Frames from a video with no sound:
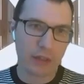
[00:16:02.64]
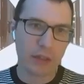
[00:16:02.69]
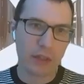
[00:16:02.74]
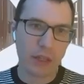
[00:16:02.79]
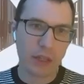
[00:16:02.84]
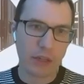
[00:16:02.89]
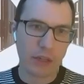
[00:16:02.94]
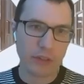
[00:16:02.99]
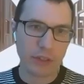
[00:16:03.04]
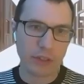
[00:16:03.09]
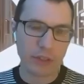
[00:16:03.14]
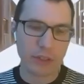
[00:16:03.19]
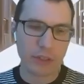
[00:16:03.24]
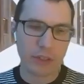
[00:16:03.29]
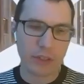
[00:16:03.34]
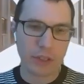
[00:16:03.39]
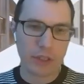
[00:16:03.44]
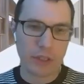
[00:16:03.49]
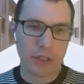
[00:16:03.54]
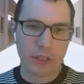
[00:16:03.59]
logic?
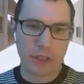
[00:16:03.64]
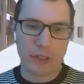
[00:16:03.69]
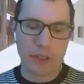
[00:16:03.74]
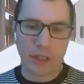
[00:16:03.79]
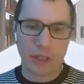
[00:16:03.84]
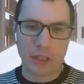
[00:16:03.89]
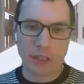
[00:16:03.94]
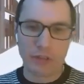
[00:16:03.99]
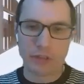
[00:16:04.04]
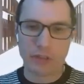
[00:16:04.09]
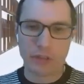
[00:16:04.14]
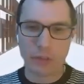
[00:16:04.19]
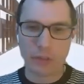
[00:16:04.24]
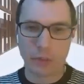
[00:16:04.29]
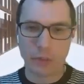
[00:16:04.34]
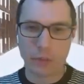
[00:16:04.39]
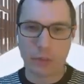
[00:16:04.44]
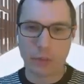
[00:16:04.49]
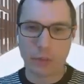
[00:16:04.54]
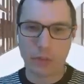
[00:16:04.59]
And
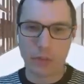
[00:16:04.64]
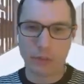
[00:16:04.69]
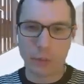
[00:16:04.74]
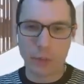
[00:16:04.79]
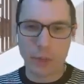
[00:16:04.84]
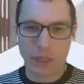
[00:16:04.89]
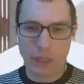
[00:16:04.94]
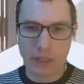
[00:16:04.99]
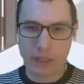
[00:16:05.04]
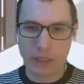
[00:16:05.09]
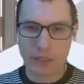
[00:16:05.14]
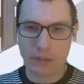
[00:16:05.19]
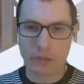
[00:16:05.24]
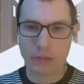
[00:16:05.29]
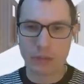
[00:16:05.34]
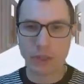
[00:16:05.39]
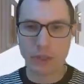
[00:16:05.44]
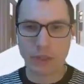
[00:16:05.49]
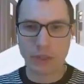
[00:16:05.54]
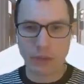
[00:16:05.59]
so if we can
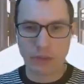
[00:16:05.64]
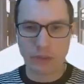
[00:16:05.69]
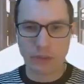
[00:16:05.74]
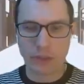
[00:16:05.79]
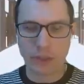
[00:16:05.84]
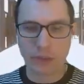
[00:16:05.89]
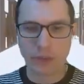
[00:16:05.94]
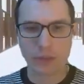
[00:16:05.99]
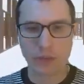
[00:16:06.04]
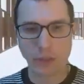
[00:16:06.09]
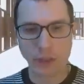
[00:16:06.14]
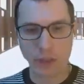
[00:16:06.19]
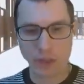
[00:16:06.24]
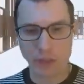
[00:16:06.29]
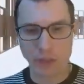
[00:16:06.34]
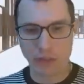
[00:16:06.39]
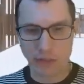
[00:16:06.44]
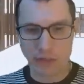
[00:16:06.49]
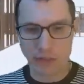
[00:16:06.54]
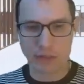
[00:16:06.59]
train ourselves as
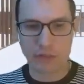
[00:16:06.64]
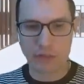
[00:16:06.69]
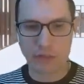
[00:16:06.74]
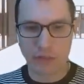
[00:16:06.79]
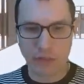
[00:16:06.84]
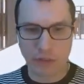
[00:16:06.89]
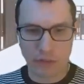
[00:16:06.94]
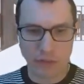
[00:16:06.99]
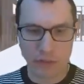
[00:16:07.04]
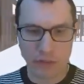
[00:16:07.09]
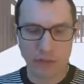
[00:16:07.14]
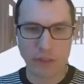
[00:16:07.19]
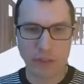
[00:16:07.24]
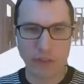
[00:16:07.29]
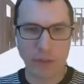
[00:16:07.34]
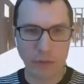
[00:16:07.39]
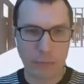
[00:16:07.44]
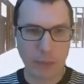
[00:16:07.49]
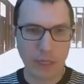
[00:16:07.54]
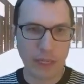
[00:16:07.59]
architects to start to see
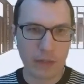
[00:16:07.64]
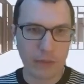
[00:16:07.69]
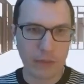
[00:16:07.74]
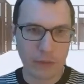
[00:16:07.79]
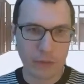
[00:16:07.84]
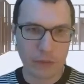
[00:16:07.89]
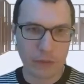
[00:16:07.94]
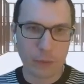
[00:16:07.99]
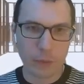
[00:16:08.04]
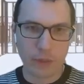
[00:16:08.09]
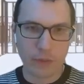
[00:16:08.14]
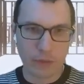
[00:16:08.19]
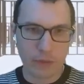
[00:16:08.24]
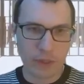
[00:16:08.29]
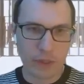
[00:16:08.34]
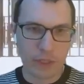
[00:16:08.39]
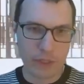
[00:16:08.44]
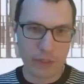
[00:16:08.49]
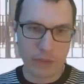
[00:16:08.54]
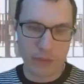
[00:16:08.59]
those patterns, whether or
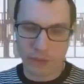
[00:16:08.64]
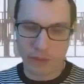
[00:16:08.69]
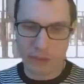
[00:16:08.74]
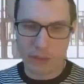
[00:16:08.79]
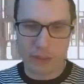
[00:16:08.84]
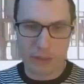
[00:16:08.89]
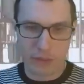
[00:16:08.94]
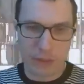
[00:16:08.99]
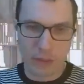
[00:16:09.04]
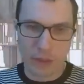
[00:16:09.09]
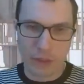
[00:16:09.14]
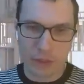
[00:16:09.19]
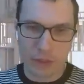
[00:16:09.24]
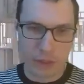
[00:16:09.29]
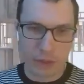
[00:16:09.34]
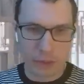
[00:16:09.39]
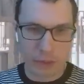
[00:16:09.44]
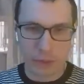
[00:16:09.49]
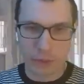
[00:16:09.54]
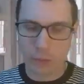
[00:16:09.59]
not it's like our
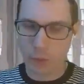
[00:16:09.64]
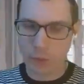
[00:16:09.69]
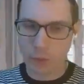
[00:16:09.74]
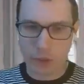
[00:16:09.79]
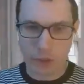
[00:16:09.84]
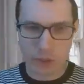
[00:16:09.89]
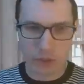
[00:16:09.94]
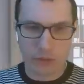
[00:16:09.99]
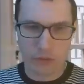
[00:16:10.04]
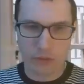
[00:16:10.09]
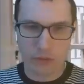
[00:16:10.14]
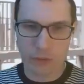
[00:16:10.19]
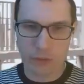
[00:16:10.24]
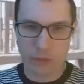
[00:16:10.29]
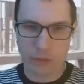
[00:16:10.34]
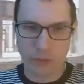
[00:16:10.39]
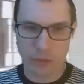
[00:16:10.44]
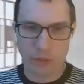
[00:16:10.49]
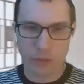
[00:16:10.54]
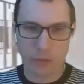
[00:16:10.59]
own work in a
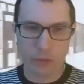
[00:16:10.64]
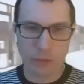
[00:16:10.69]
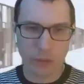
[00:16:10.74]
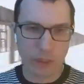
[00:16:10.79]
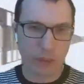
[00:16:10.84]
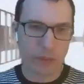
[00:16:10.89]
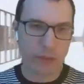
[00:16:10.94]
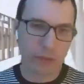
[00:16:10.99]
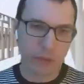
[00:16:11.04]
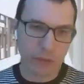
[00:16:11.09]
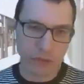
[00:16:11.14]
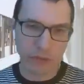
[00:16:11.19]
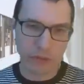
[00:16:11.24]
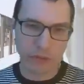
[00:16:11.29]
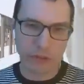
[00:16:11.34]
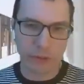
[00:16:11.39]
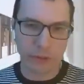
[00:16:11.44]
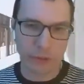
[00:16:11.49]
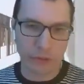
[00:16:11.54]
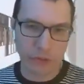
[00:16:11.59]
studio or how the
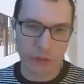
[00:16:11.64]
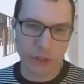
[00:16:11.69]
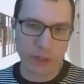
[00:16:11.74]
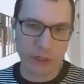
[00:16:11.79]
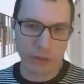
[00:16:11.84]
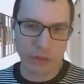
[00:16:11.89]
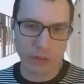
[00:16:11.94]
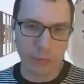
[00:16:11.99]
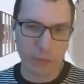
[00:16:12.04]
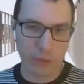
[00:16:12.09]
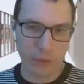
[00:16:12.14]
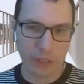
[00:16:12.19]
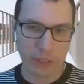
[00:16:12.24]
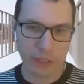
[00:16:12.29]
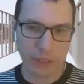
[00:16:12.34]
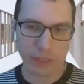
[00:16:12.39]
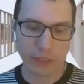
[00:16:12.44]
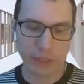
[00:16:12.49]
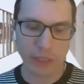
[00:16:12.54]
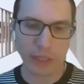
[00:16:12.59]
logistical chains are
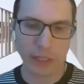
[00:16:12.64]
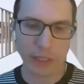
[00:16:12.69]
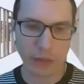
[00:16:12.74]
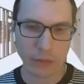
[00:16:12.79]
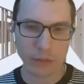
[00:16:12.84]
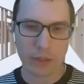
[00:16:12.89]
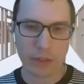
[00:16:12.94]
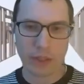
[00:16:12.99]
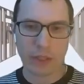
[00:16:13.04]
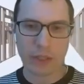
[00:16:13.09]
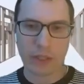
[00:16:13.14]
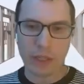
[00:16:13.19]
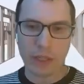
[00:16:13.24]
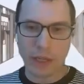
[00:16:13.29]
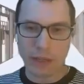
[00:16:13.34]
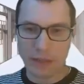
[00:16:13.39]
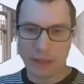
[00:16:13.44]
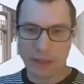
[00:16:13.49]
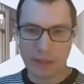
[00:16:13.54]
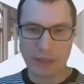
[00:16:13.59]
breaking down,
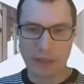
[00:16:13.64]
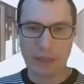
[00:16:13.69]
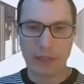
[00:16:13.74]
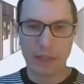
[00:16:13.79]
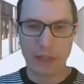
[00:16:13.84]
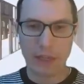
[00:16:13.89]
I think it